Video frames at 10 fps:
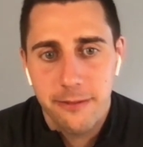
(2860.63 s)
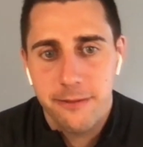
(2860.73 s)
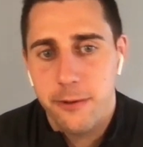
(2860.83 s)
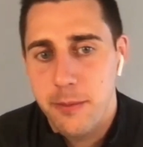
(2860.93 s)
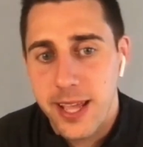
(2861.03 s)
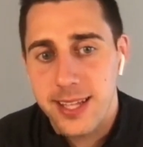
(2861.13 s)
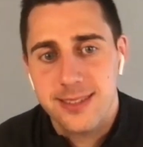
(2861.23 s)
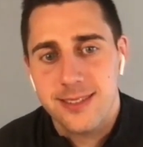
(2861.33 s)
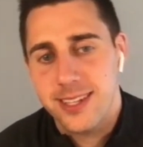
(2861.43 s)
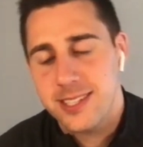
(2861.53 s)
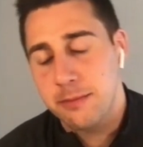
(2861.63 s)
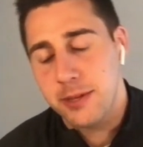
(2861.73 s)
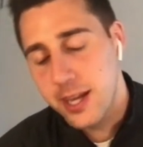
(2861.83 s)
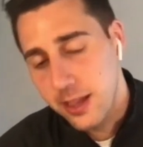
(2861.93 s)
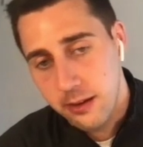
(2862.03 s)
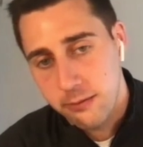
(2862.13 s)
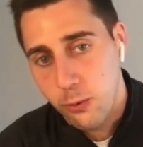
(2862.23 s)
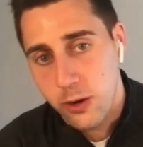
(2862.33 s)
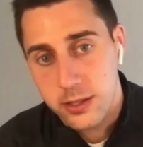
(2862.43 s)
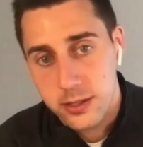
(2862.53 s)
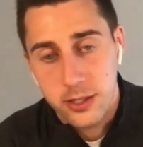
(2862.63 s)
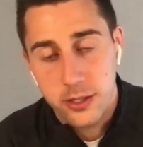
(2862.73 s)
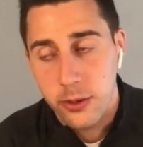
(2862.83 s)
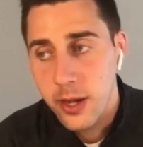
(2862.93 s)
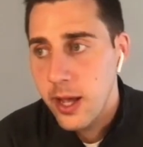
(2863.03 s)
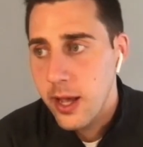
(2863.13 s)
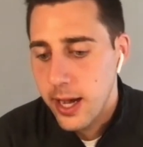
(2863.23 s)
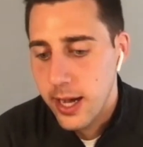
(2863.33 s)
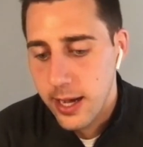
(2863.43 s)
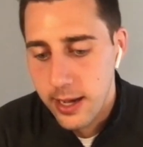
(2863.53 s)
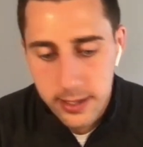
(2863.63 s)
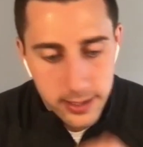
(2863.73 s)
for me, it's it's something I love. One, two uh,